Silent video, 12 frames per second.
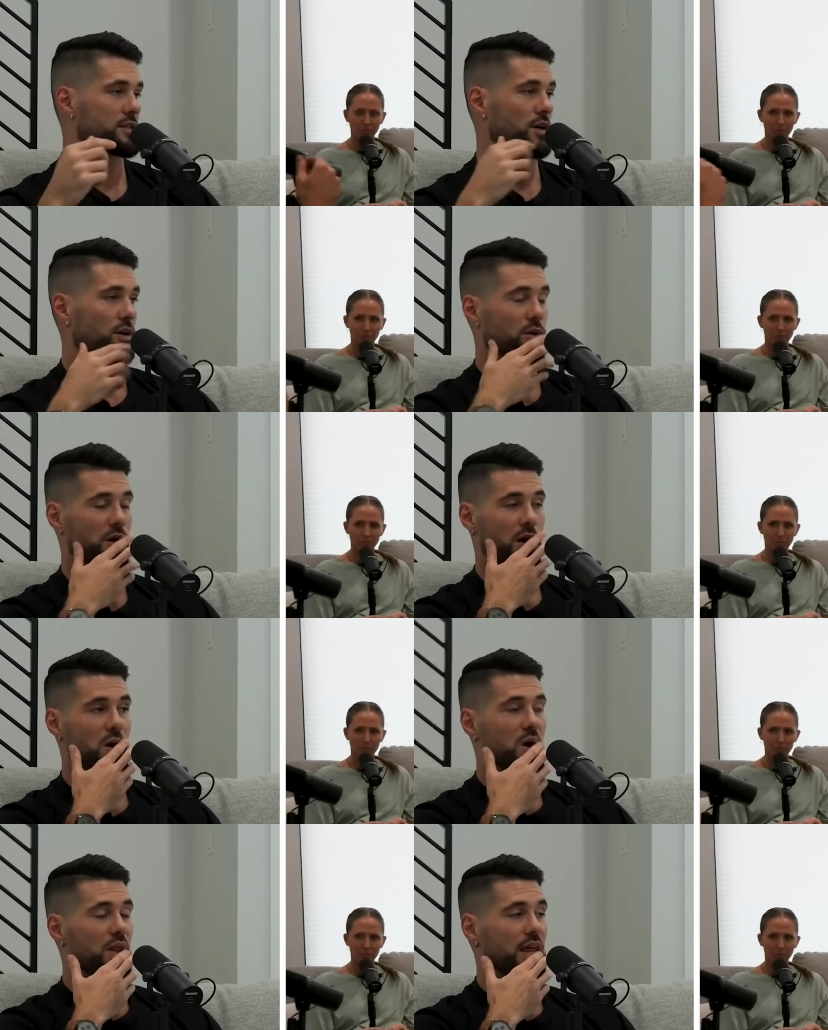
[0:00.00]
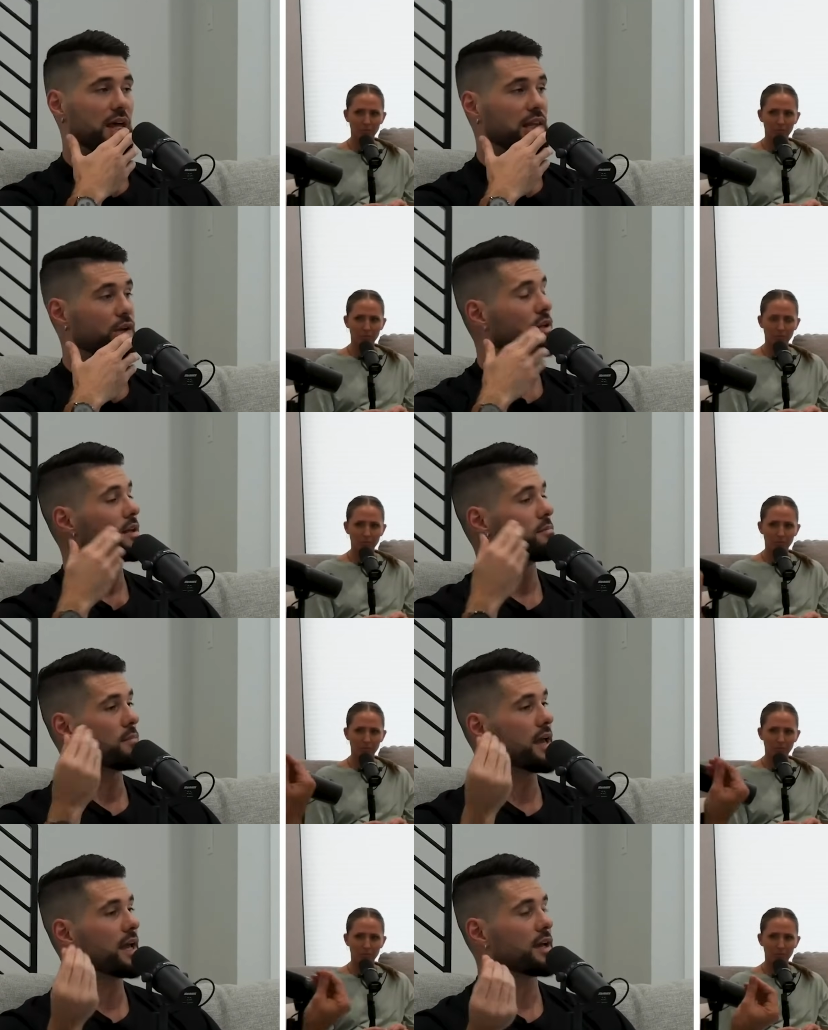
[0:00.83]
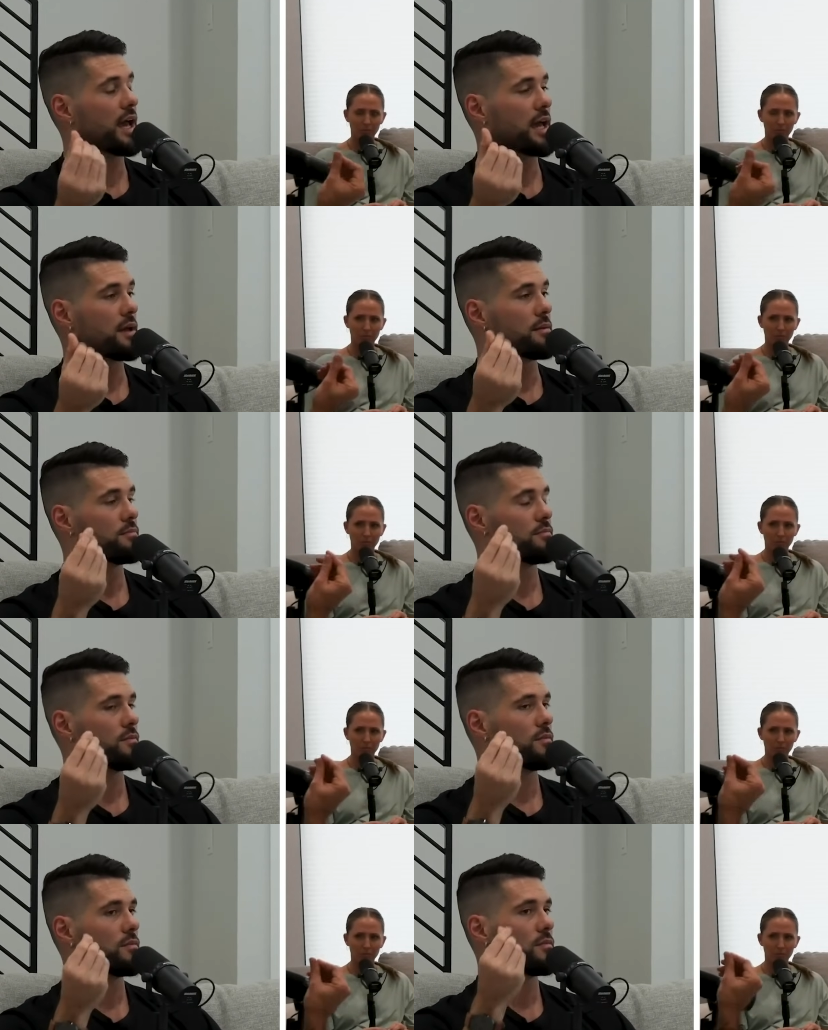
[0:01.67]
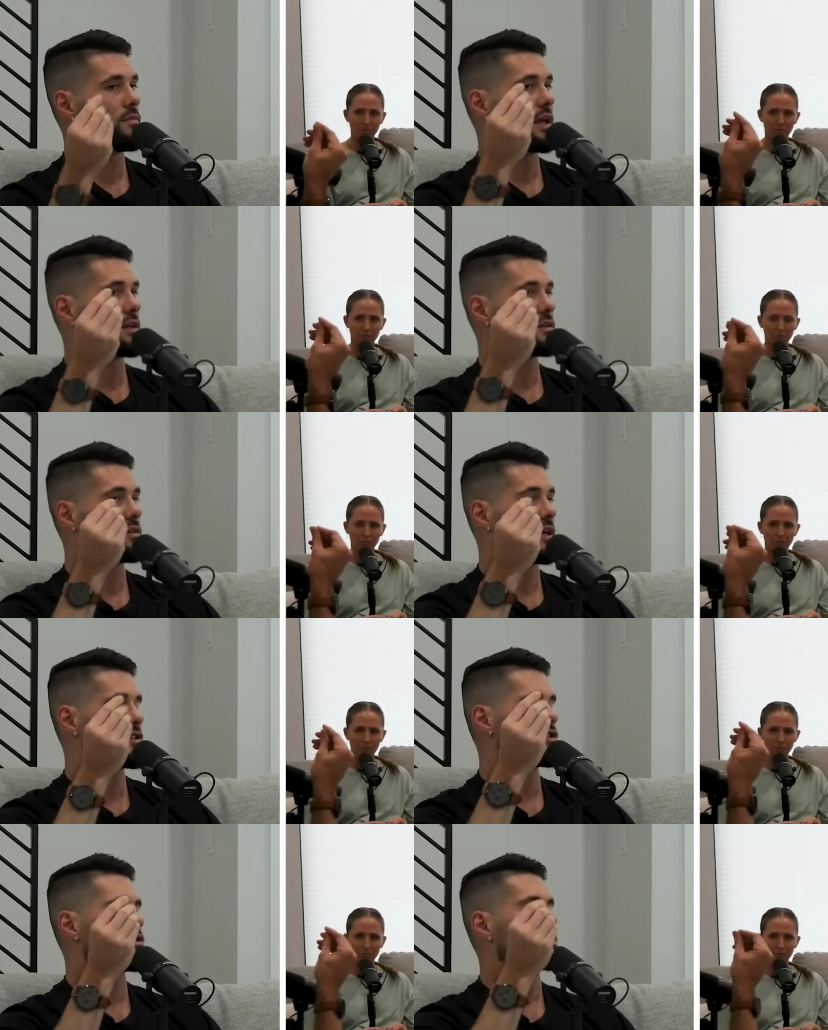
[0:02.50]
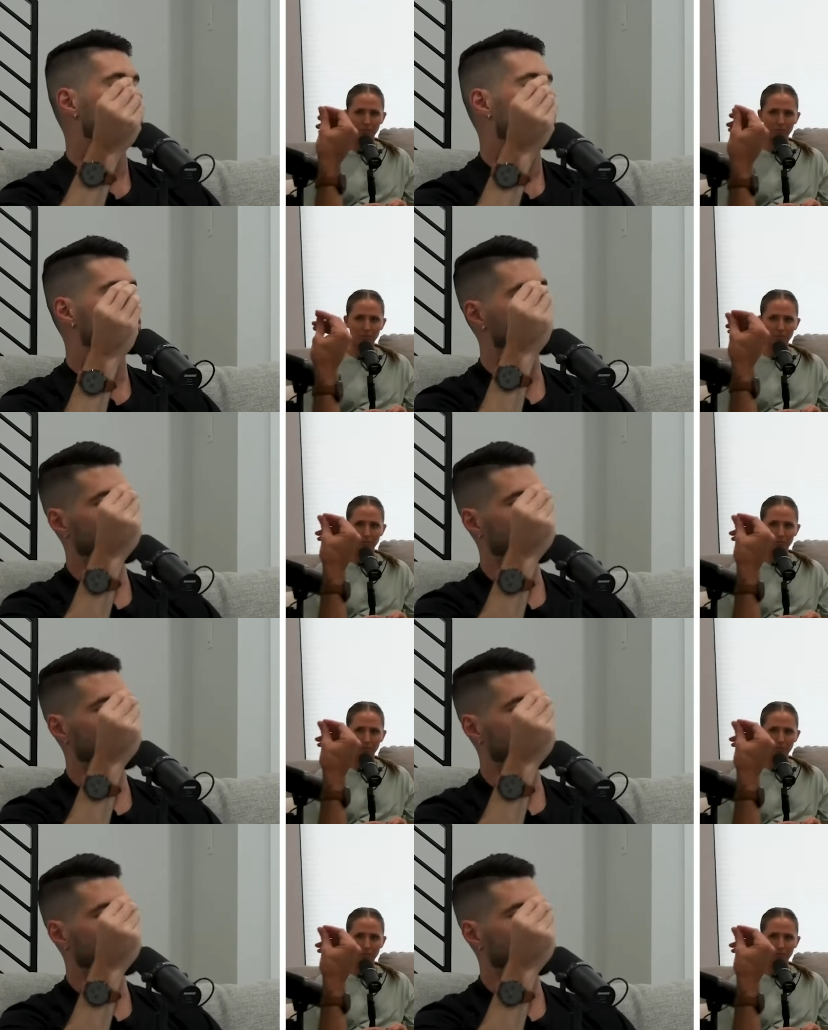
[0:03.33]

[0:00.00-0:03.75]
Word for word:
Speaker 1: So they literally make a they they it's called